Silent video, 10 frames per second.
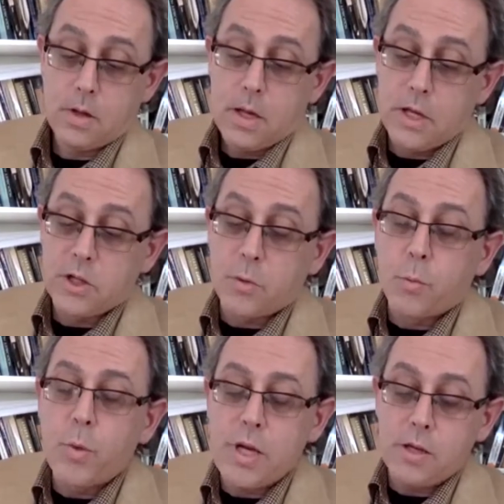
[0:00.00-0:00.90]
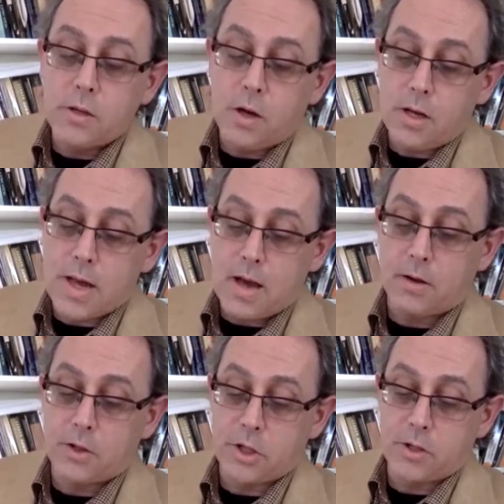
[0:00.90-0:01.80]
is a real
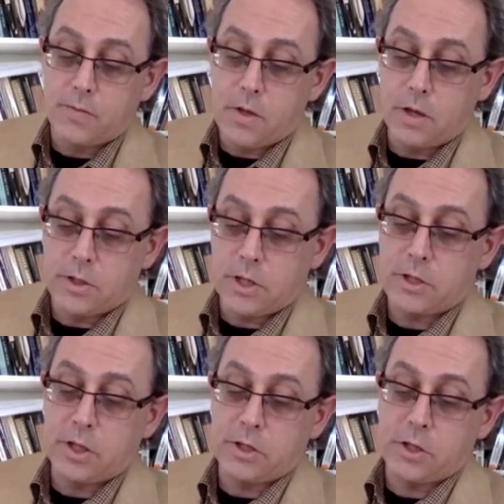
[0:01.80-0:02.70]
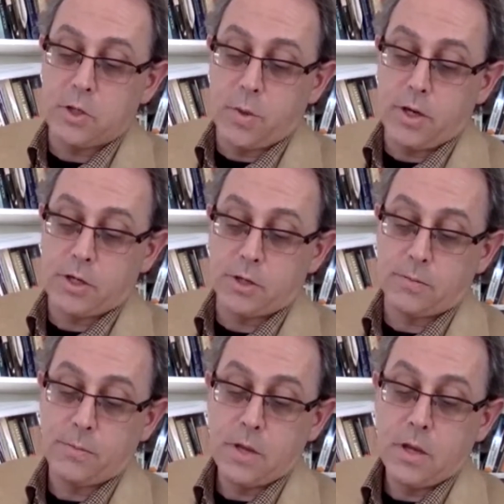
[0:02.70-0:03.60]
analysis of the existing
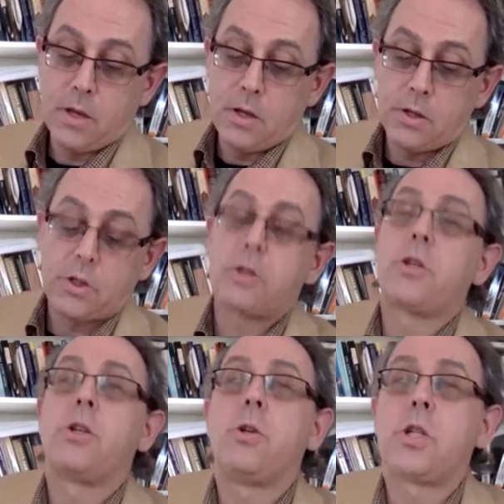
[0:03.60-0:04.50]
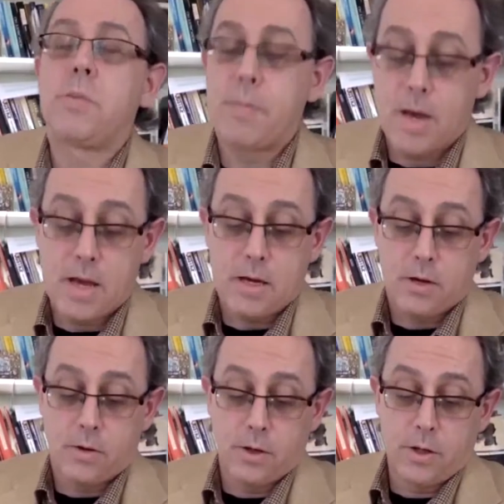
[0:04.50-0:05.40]
situation, such as used to be made in
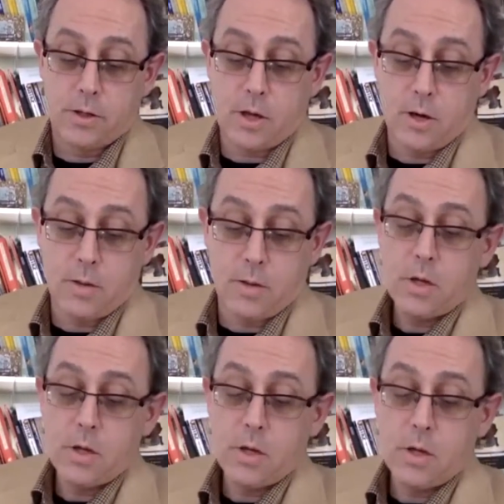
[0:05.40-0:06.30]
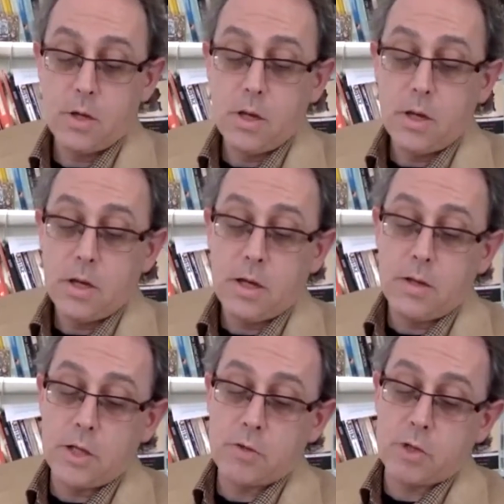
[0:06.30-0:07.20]
earlier times. In
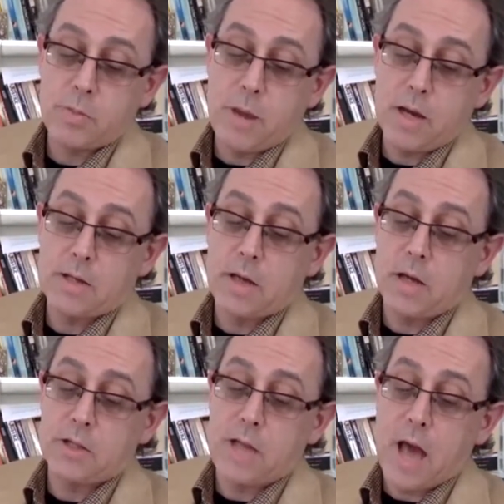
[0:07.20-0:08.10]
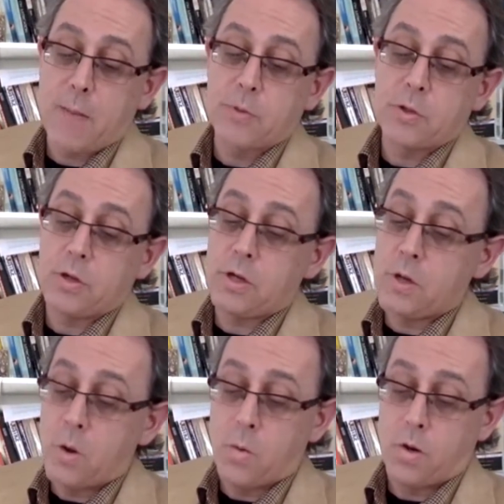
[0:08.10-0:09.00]
this respect, I see absolutely
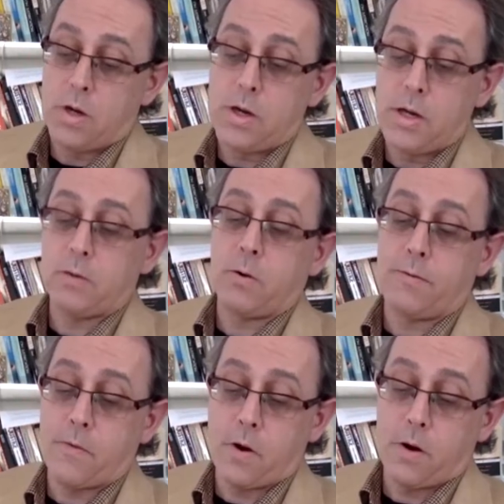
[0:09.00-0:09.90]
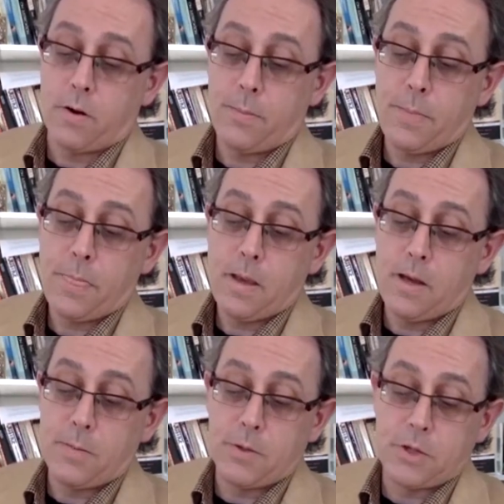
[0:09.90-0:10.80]
no one, near or far,
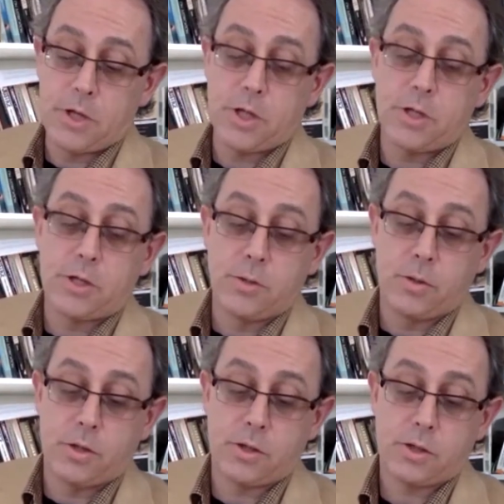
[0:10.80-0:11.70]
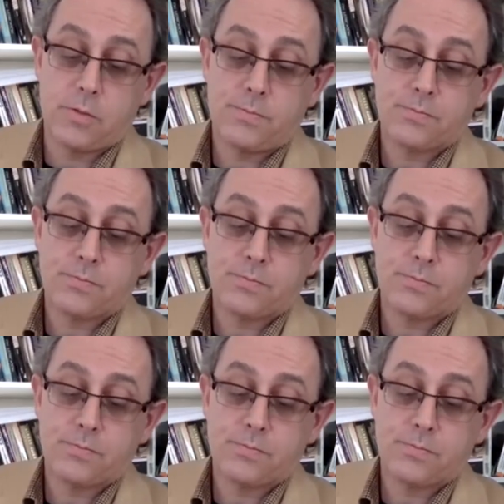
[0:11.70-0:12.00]
in a position to do this.